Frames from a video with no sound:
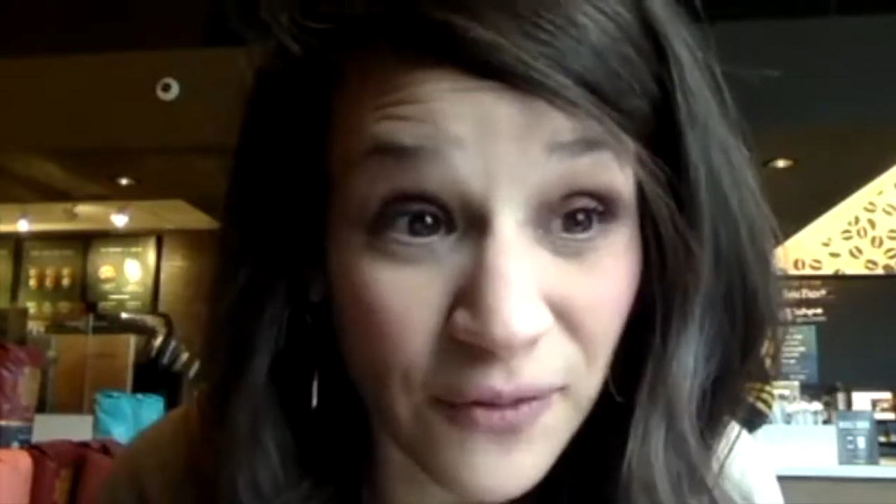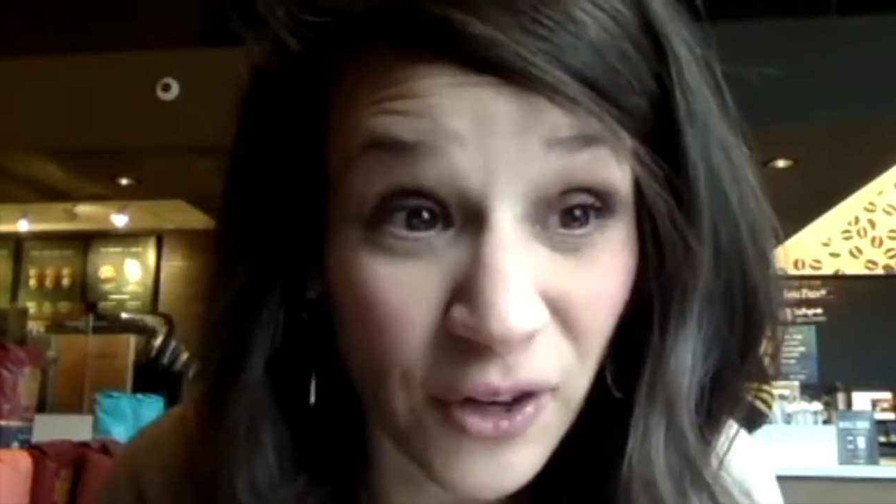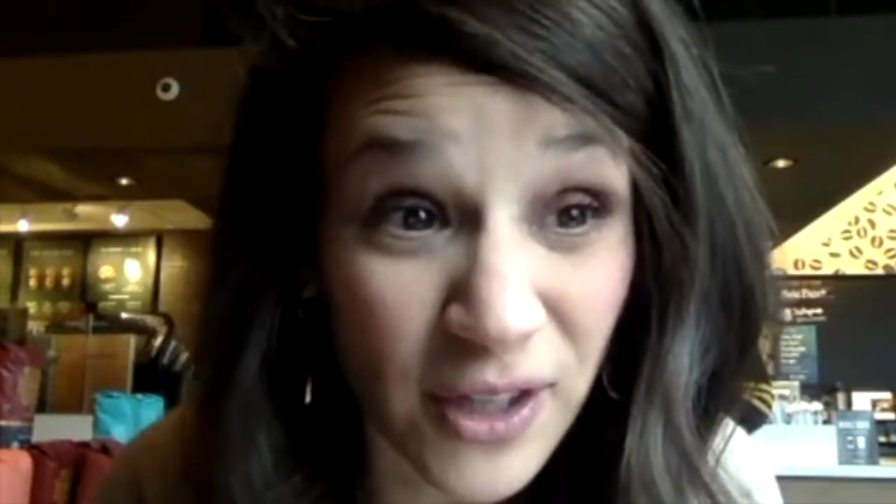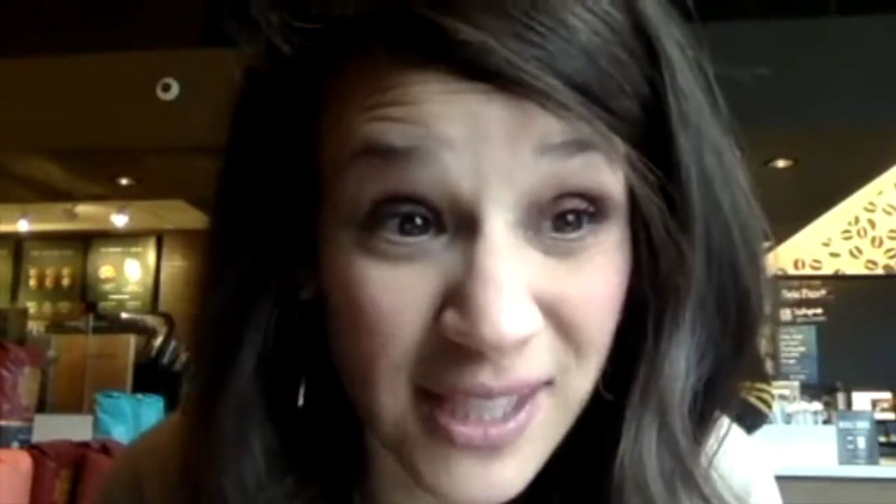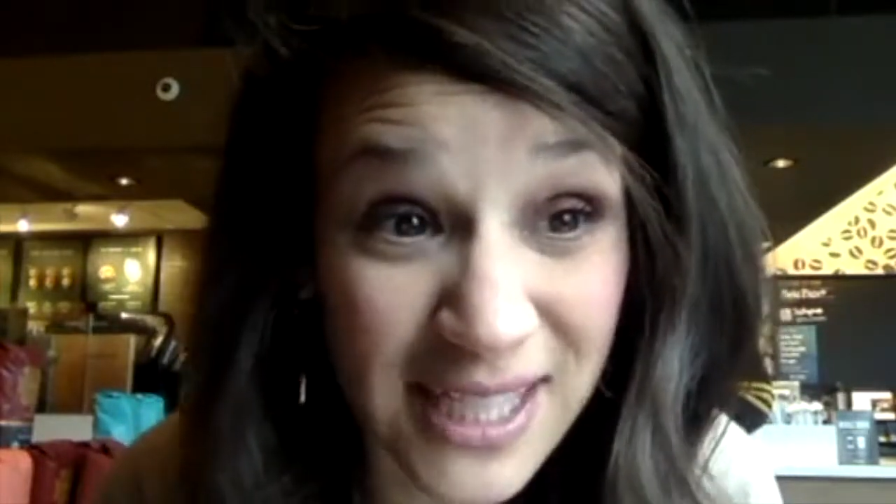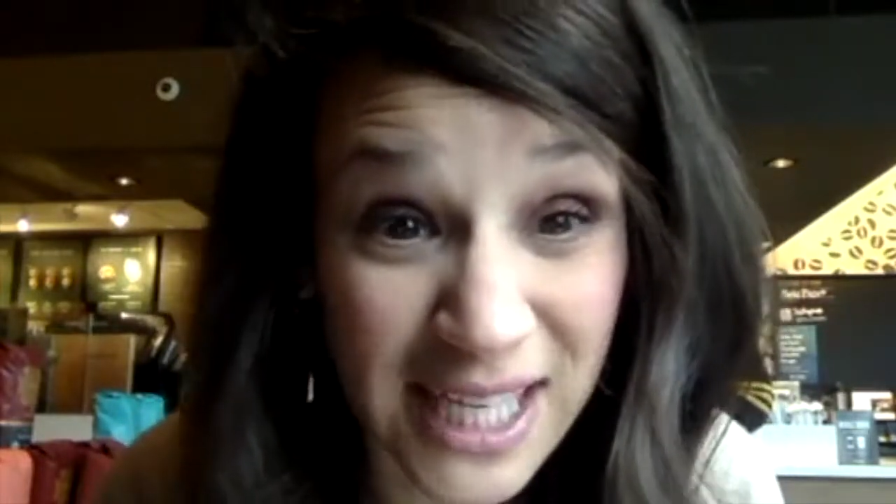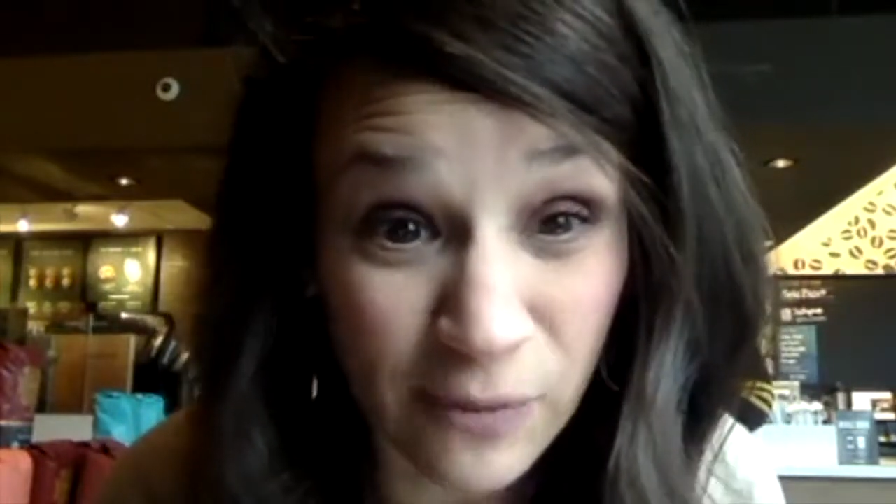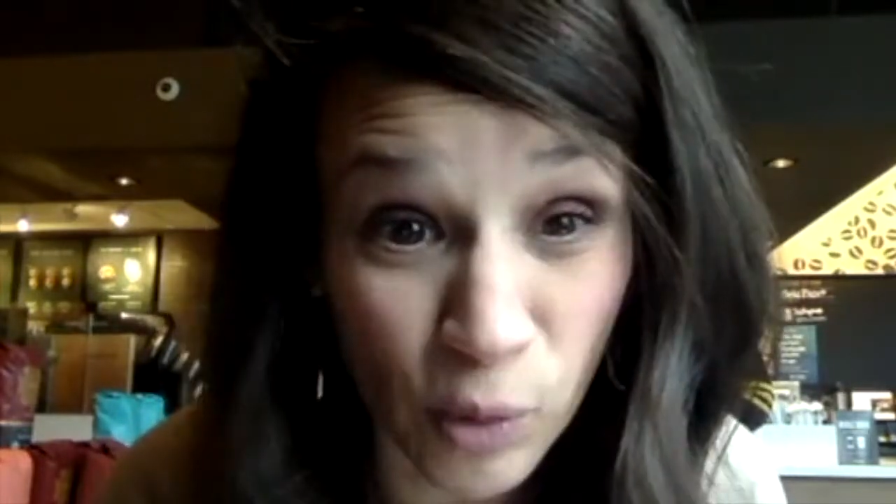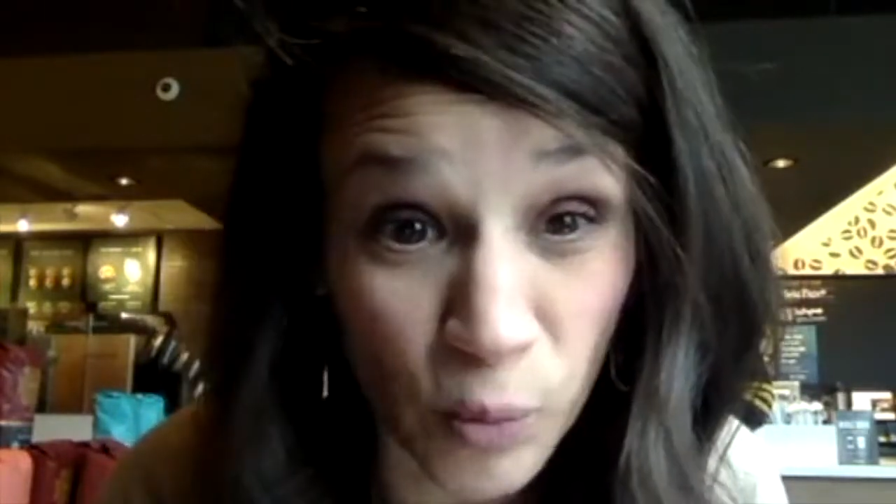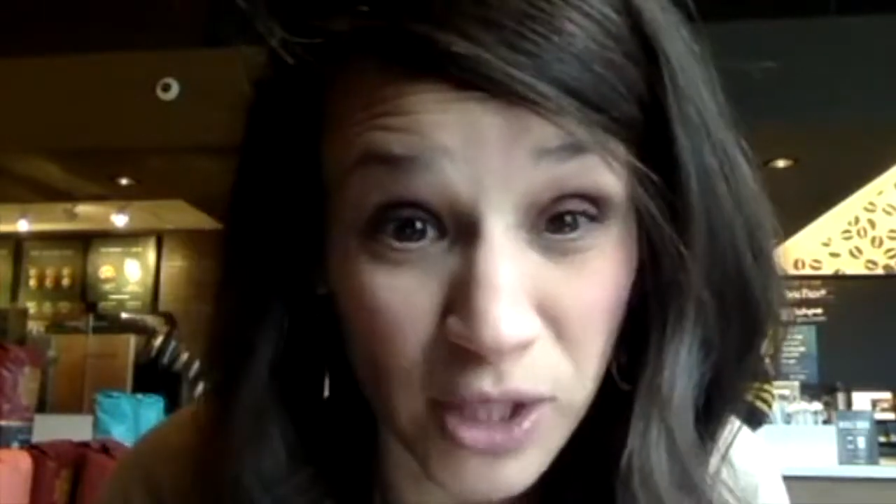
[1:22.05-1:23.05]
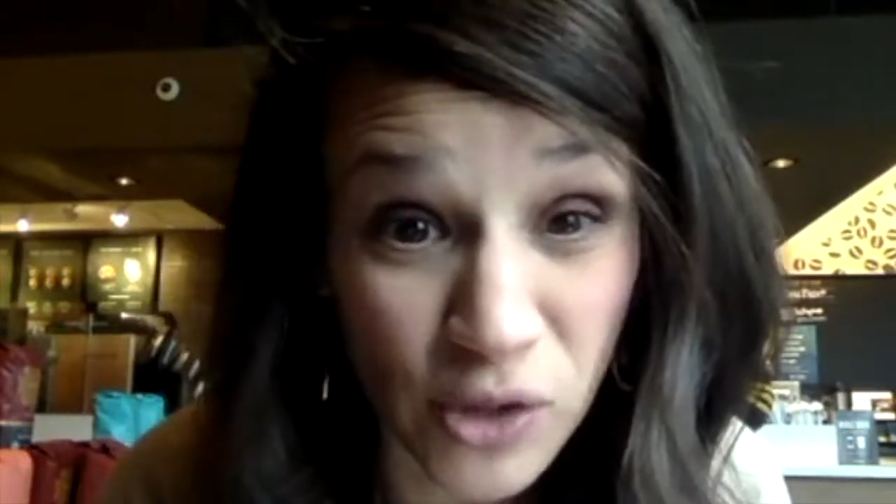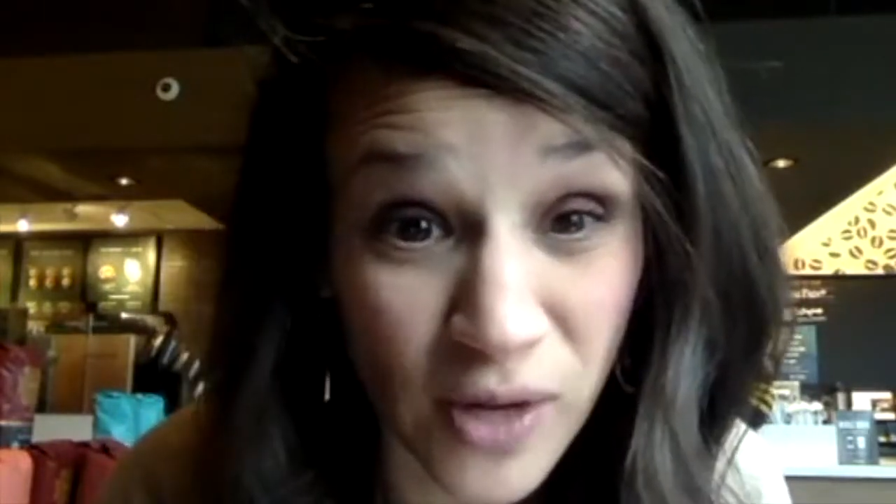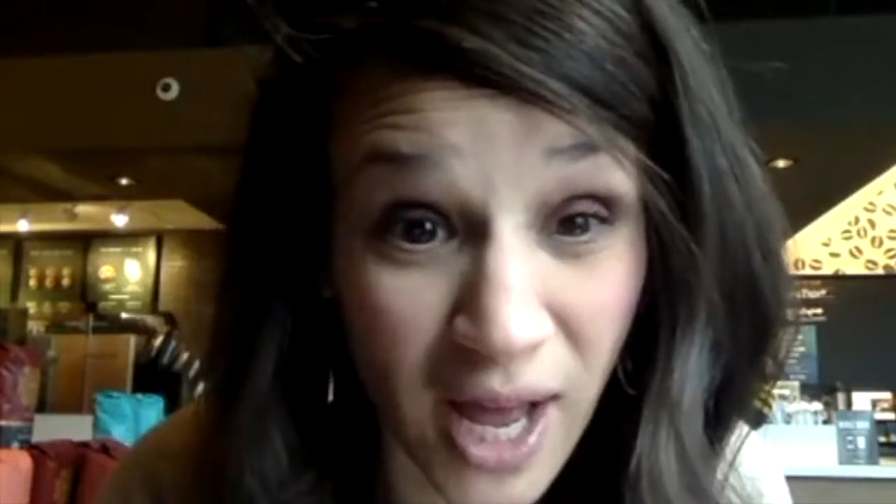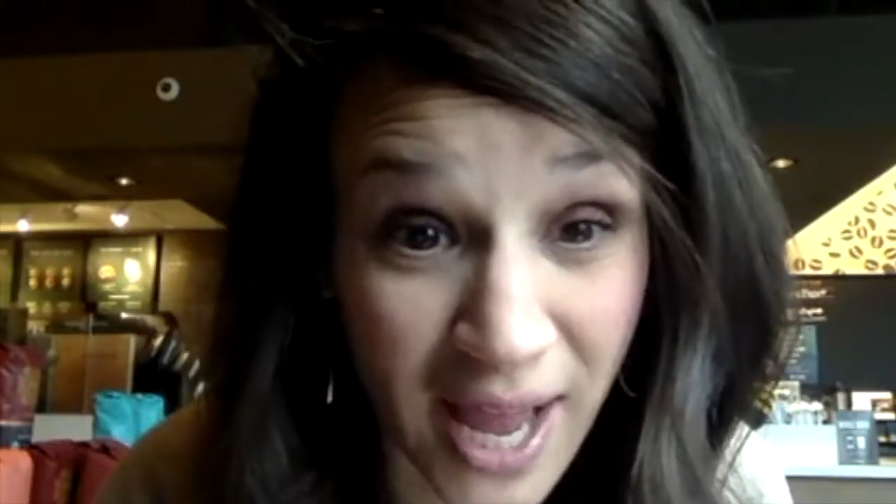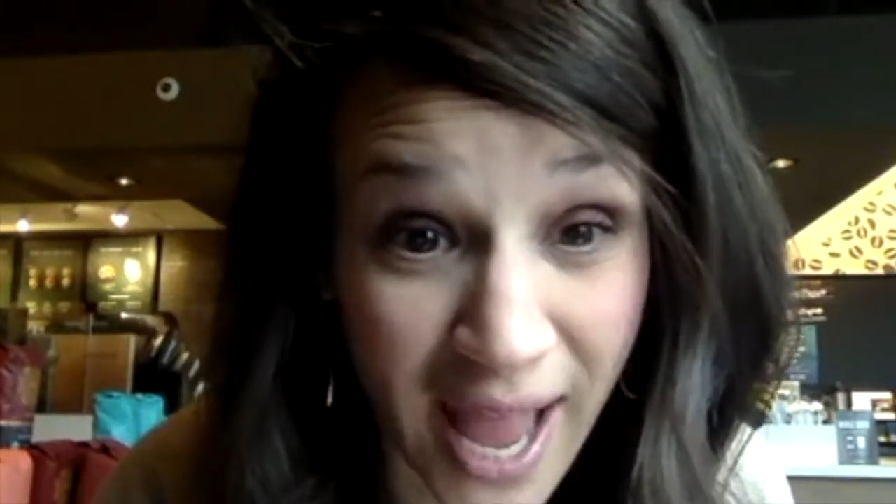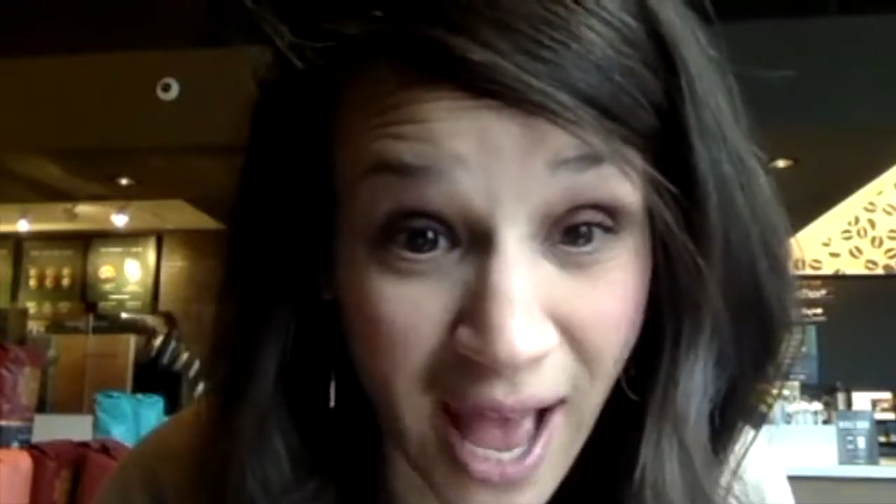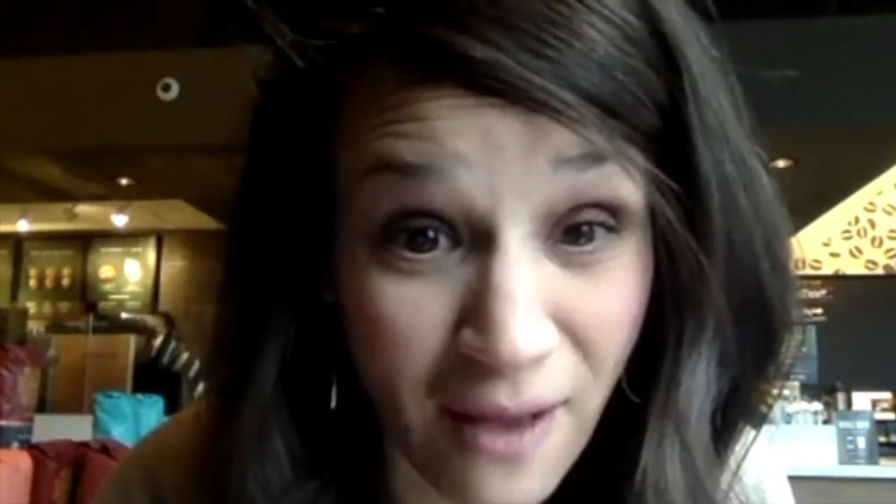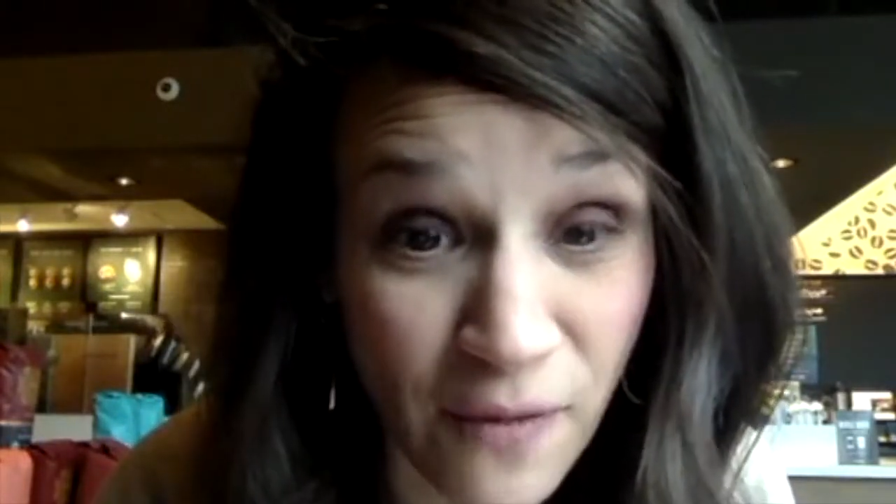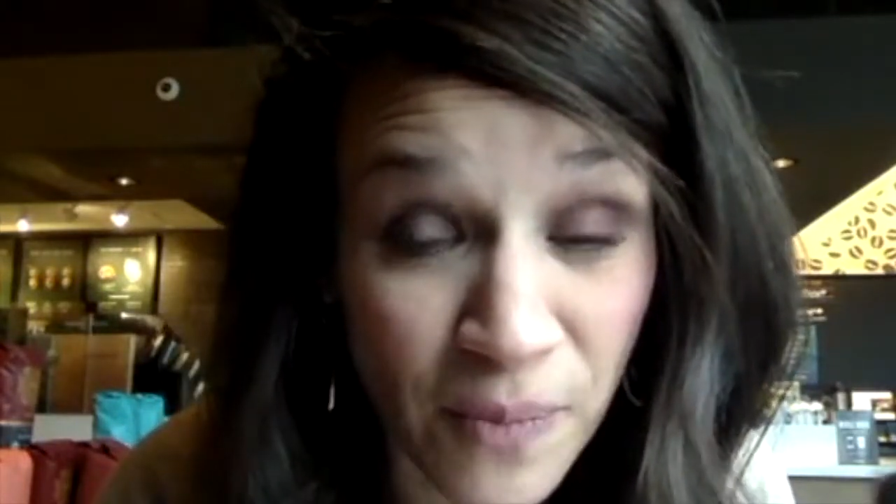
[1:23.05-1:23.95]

for us to give what we do not have.